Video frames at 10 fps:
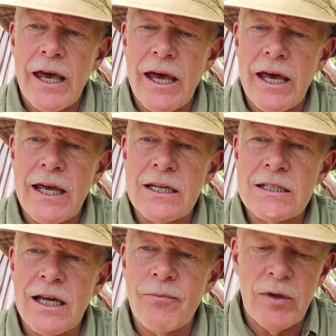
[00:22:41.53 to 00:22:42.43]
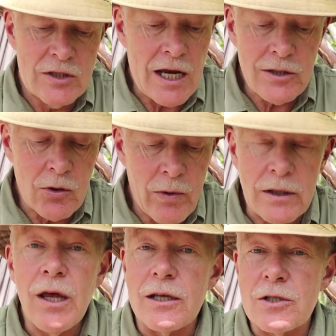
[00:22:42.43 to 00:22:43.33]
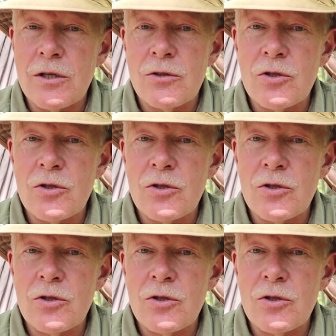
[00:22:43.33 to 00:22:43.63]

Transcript: and uh, it's actually quite nice.